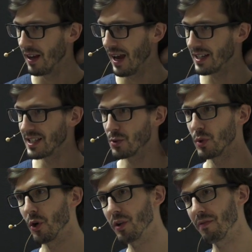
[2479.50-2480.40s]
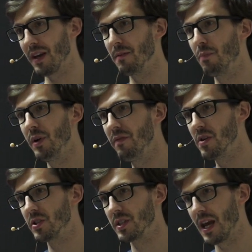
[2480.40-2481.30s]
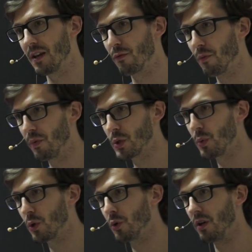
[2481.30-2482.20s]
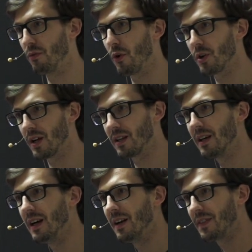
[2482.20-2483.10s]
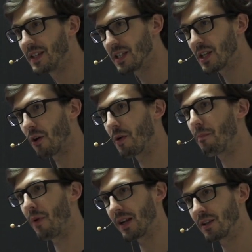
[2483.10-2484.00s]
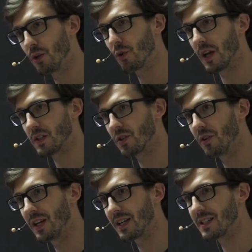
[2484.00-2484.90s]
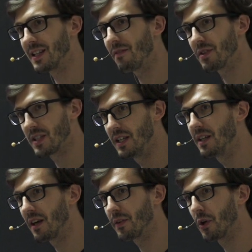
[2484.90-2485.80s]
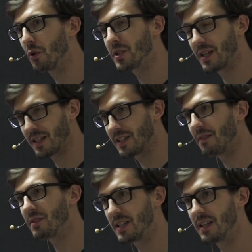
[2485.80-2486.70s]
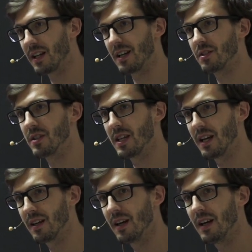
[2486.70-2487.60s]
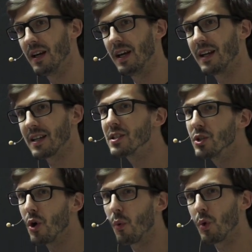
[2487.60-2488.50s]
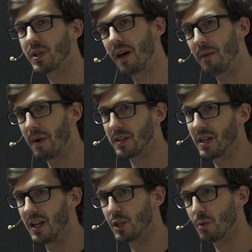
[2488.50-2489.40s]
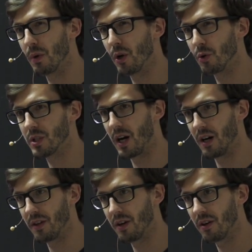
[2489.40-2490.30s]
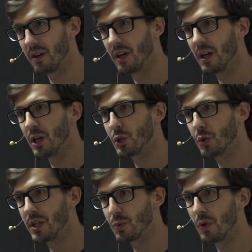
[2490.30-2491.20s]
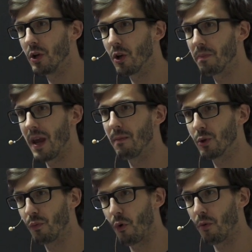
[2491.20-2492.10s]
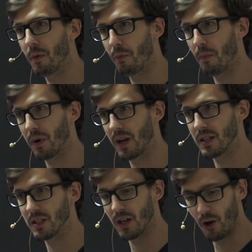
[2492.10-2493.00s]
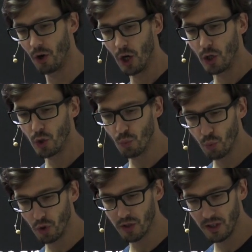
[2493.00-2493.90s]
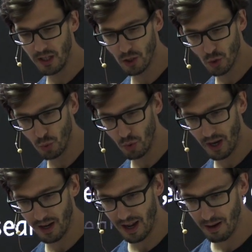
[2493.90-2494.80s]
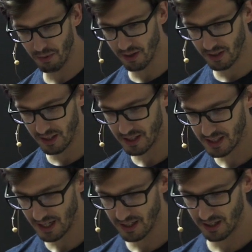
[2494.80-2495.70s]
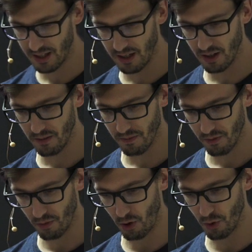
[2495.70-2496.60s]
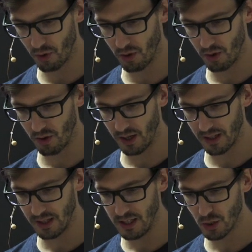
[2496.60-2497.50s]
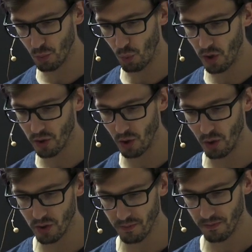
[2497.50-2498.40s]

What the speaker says: And since we don't have any previous state from which we could infer that, this is now a brand new cluster. It has never seen the other nodes. It has never seen the cluster state. It doesn't know what other master eligible nodes are there. So this will not be able to form a proper cluster now. You would need to enable this setting here on at least one node.